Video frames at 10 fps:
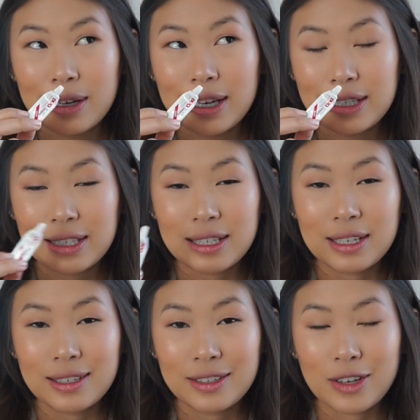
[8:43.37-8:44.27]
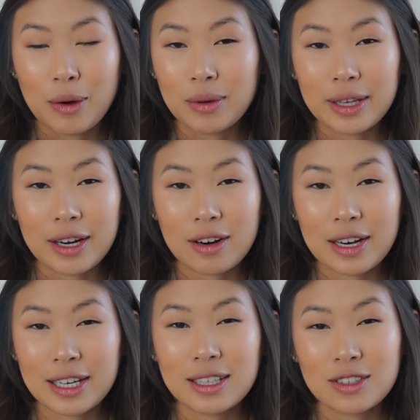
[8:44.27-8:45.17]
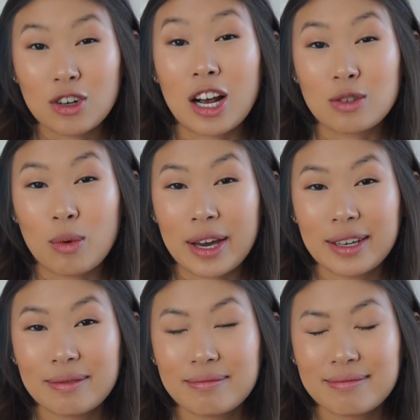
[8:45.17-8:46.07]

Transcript: it doesn't go clear, it dries white.